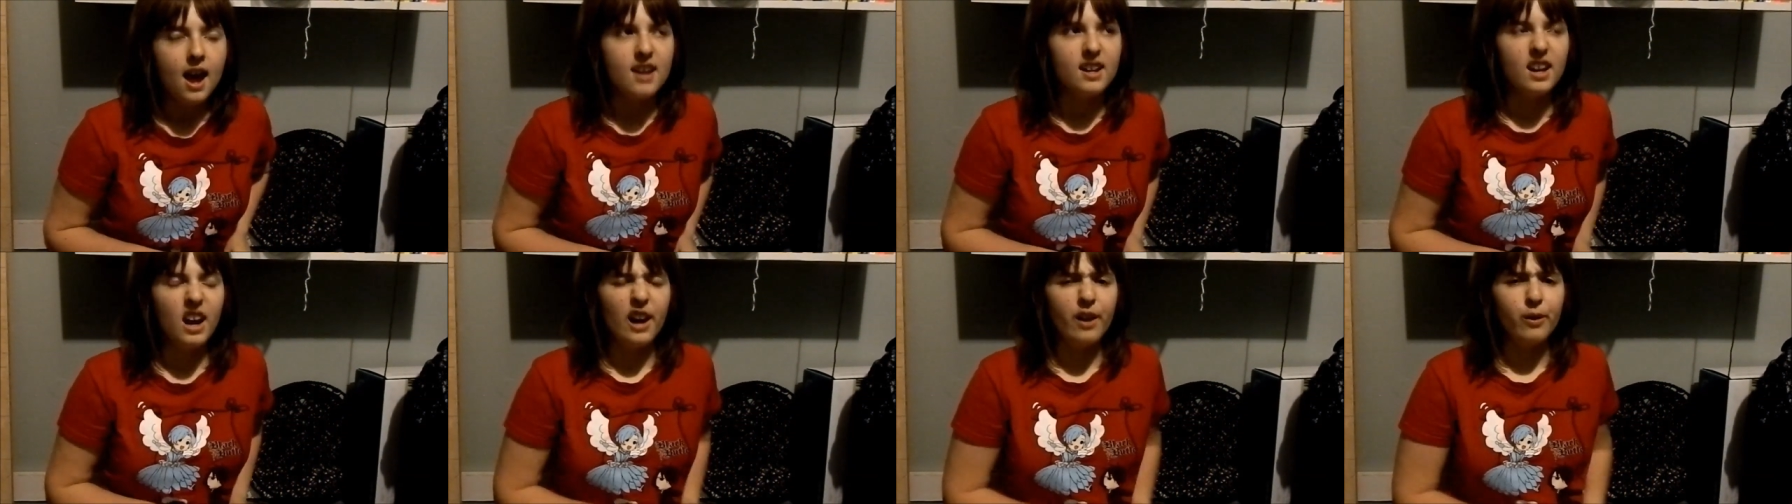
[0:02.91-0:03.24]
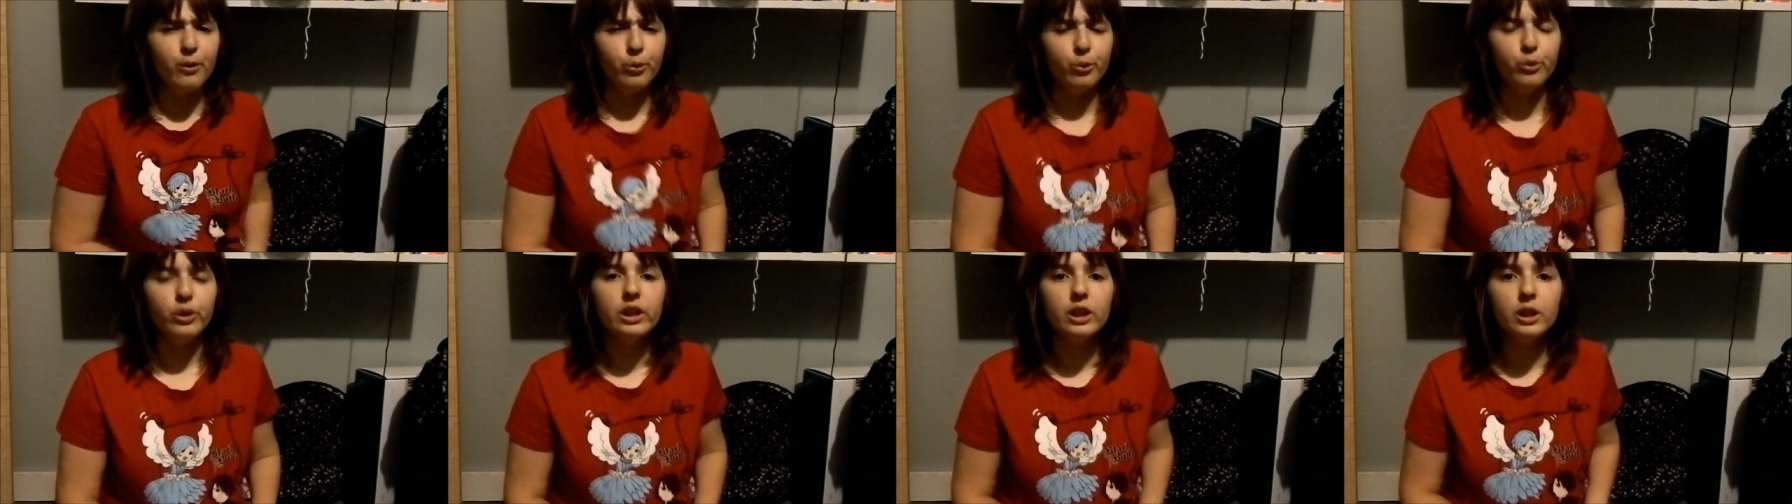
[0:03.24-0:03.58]
and I
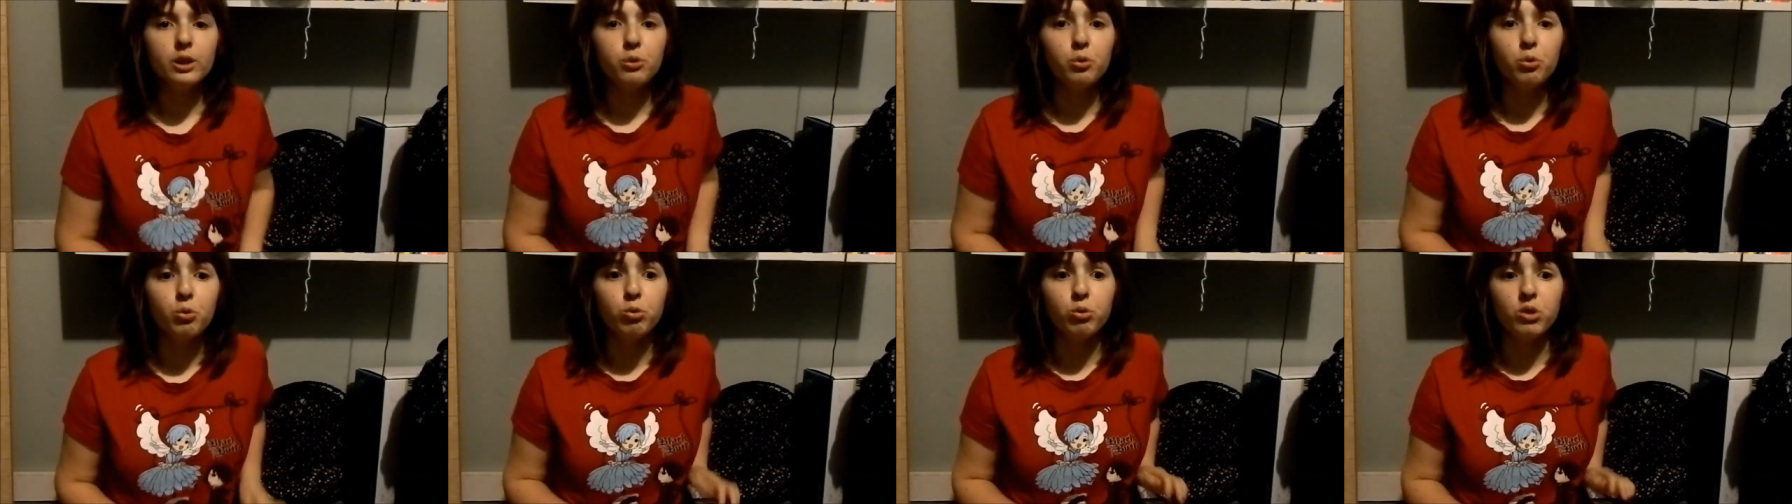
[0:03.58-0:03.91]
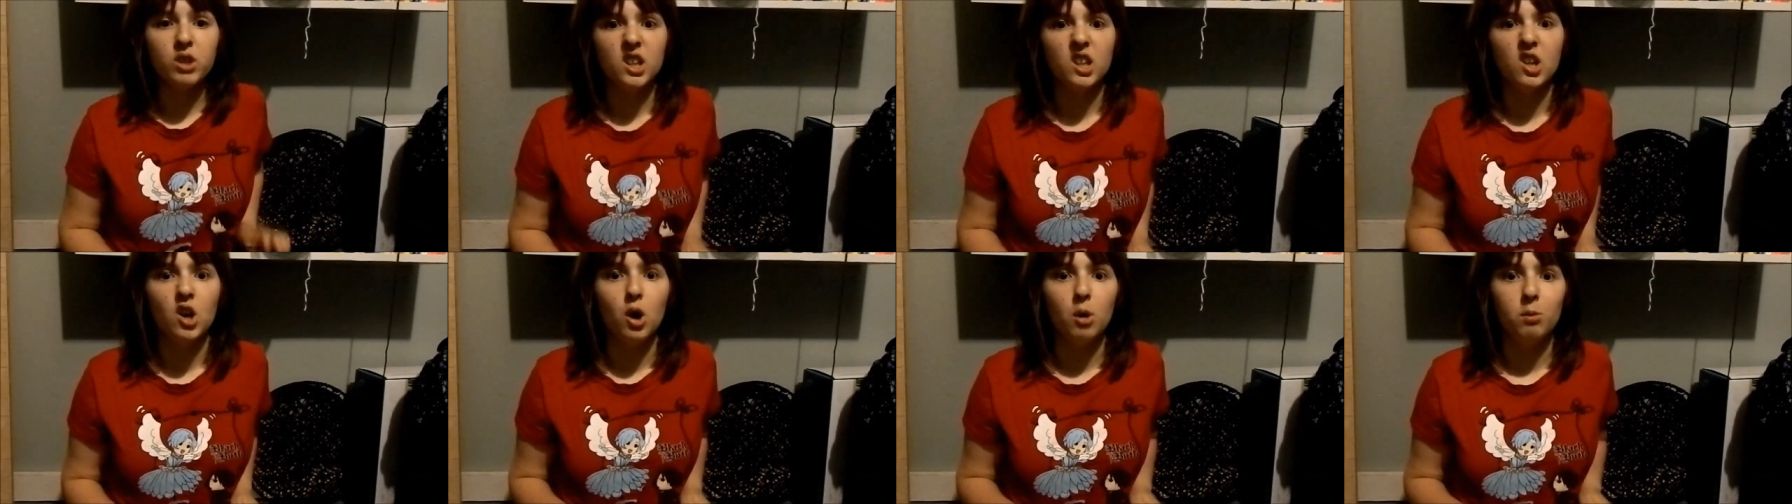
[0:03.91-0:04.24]

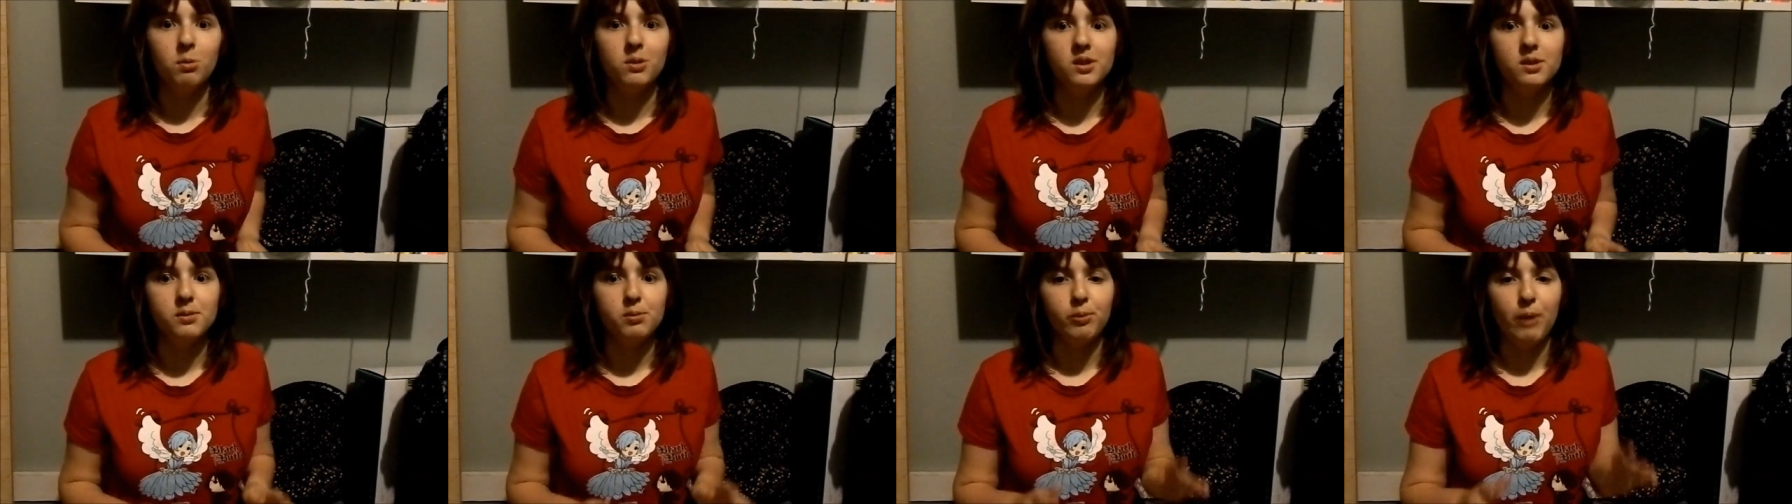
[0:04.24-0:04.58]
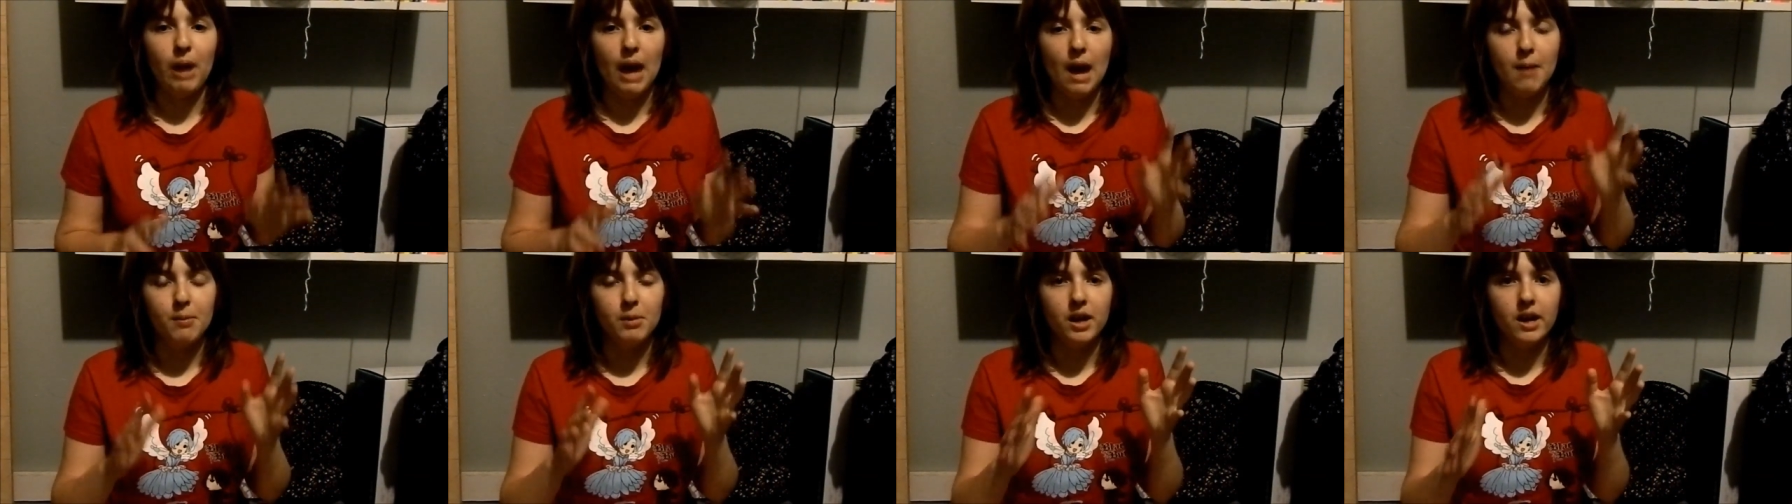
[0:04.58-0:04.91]
really hope this
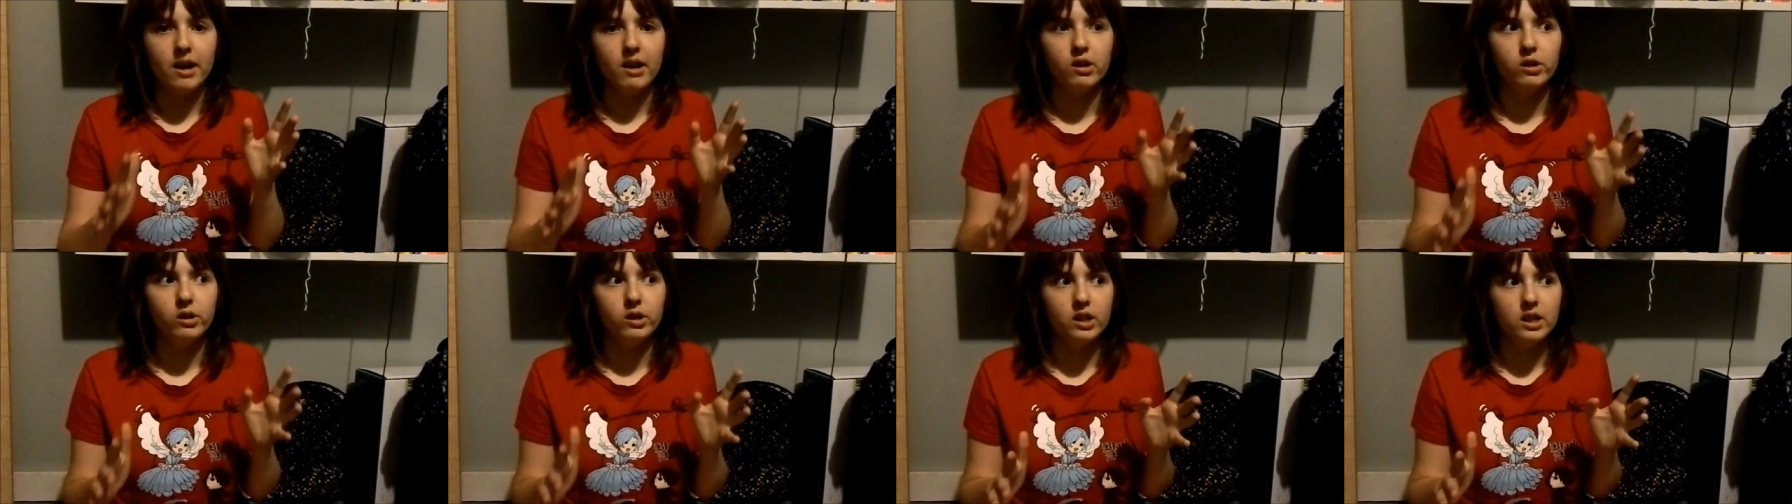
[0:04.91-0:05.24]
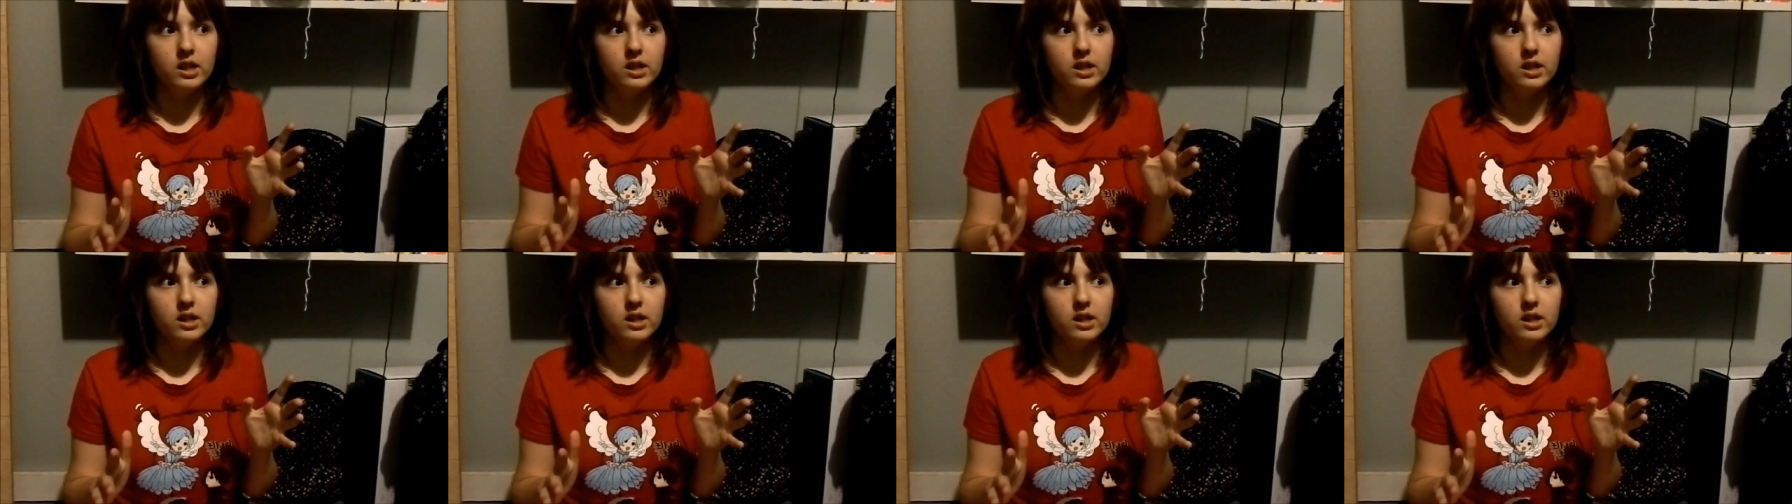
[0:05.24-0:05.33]
camera angle